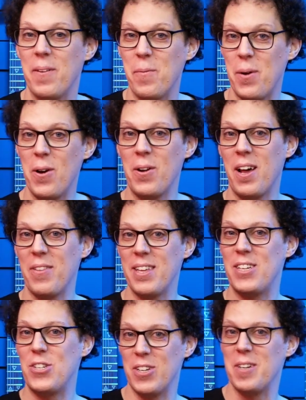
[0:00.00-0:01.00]
We all know
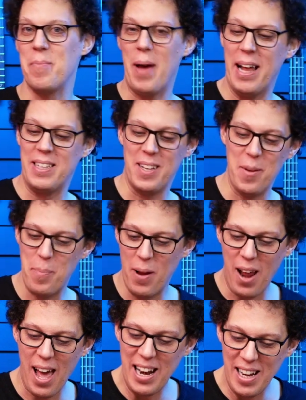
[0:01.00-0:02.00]
this shouldn't matter,
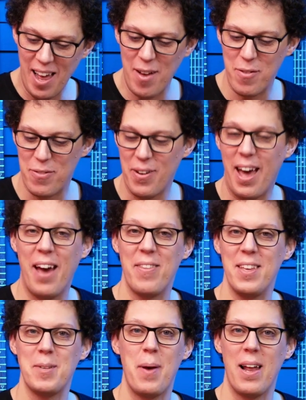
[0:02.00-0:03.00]
but I love how
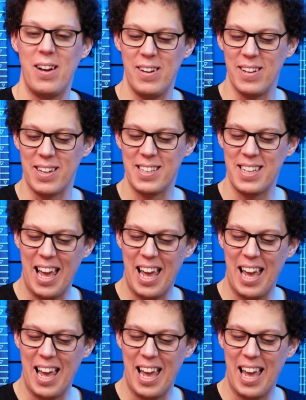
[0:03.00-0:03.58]
this pedal looks.